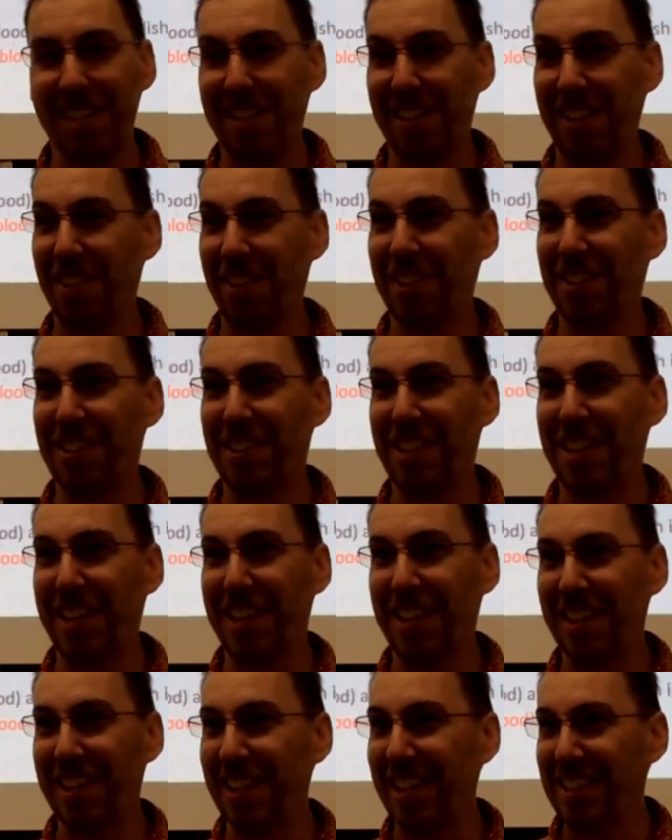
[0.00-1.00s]
The
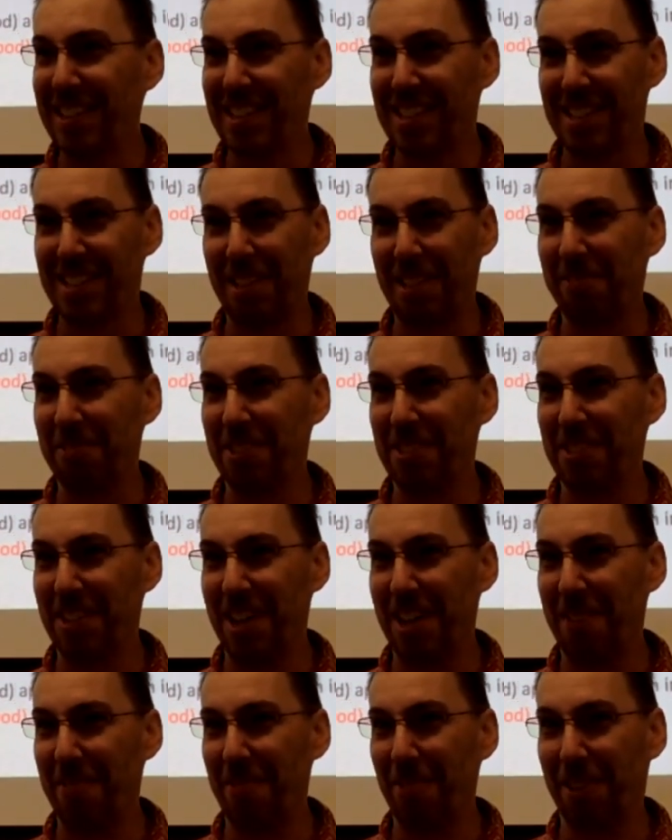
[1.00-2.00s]
online stuff is
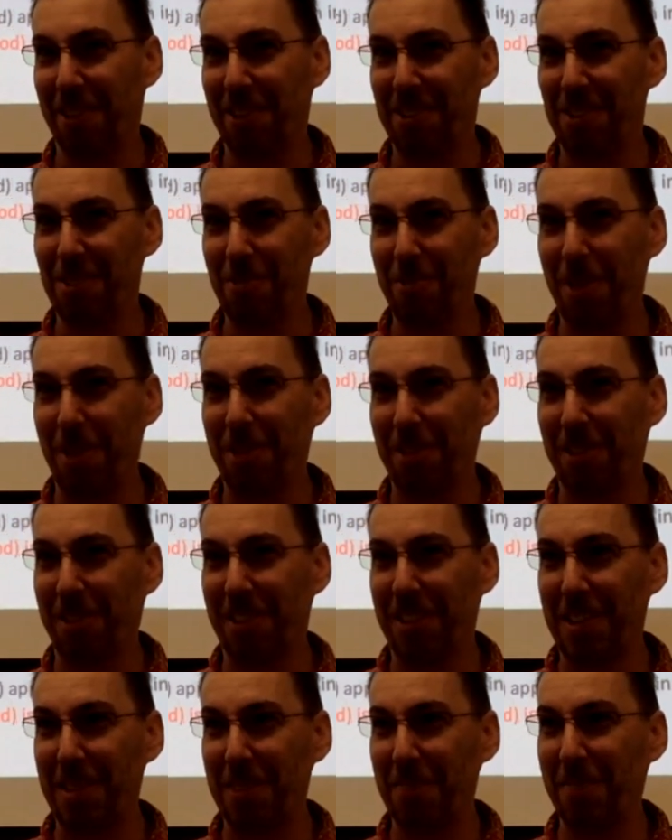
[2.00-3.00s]
not working too well with
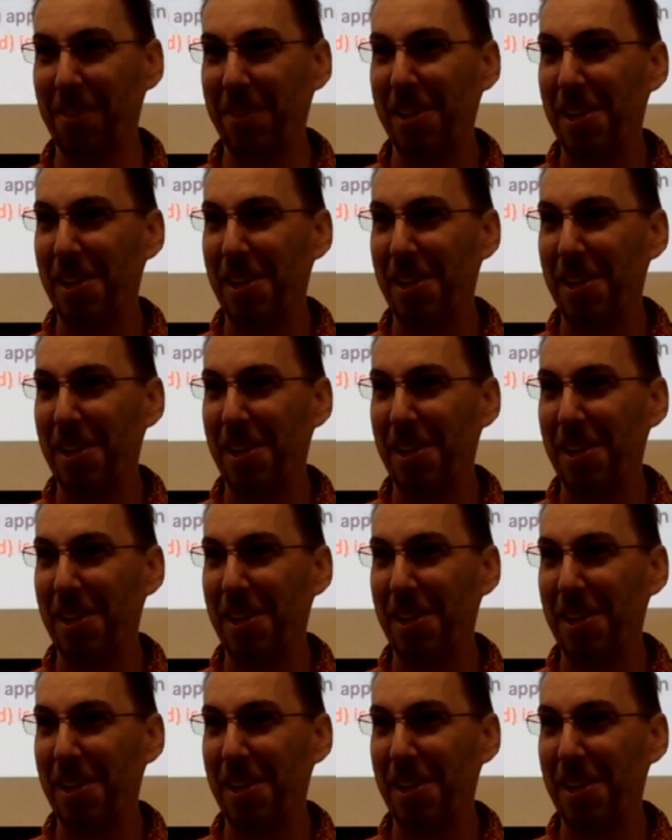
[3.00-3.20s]
them.